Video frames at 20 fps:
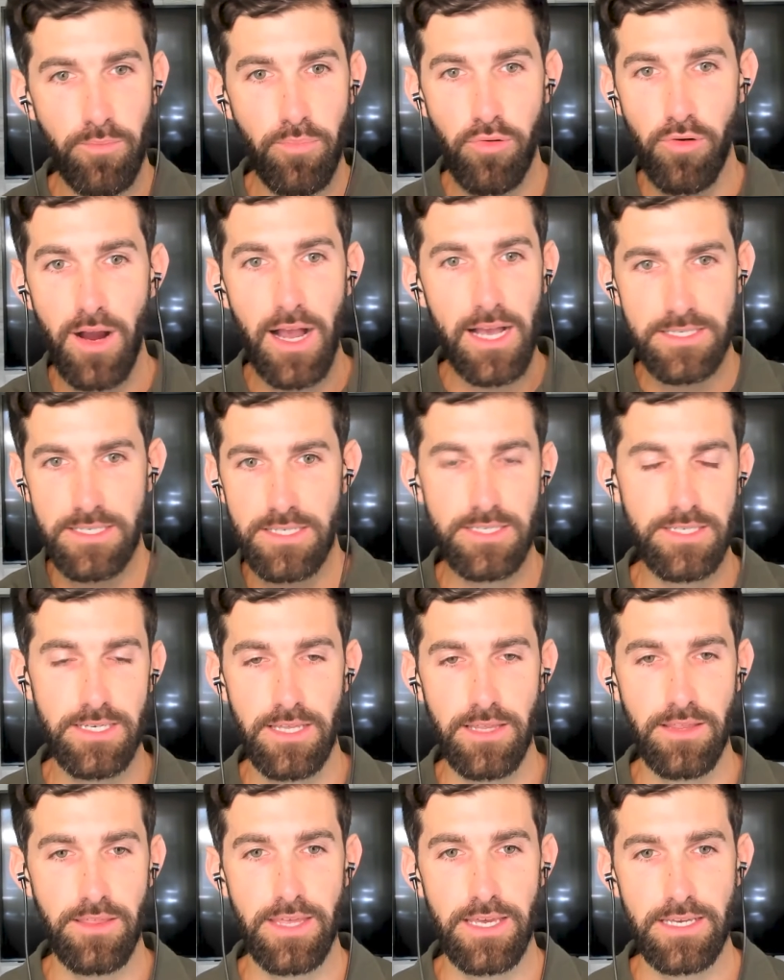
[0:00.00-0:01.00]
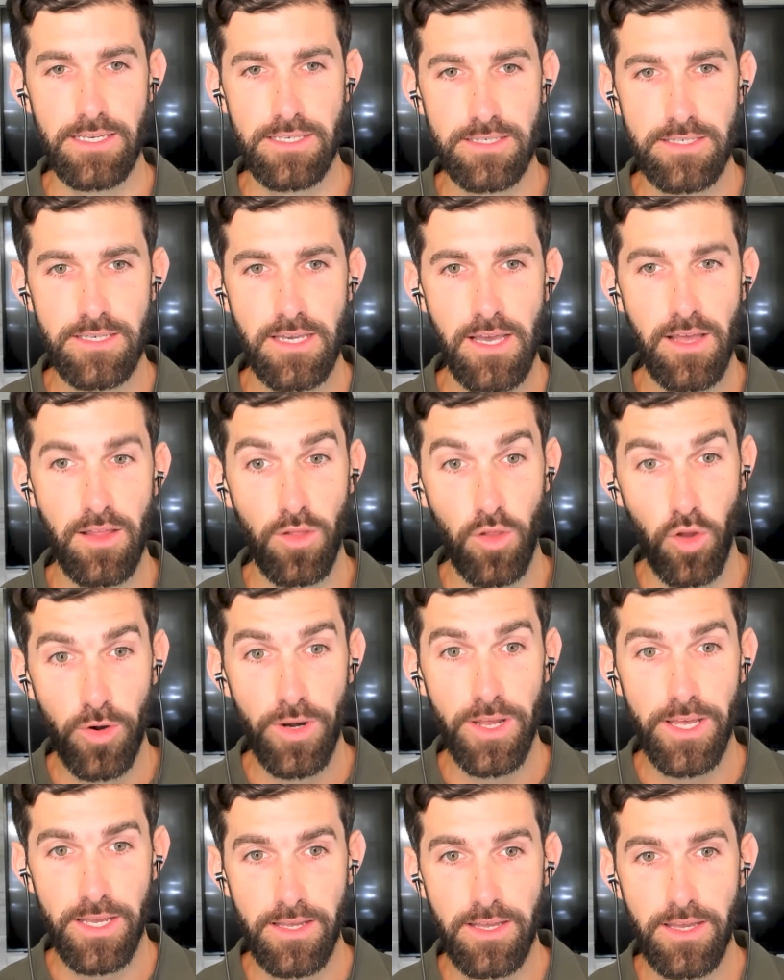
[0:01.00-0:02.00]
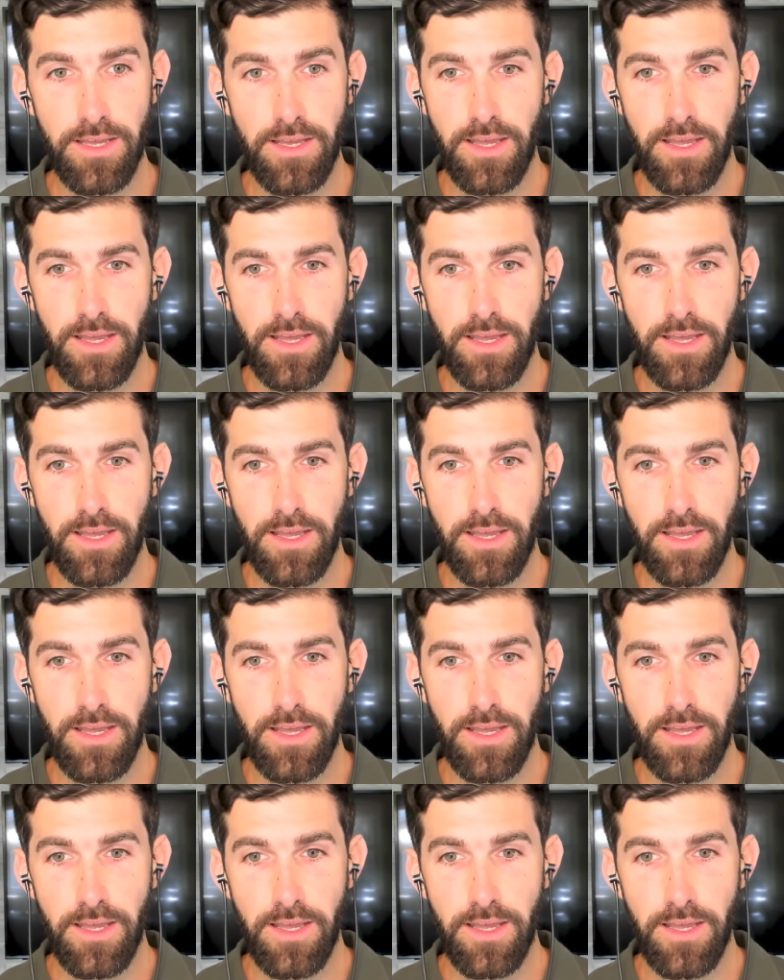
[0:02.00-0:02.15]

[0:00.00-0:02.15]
processing things, learning.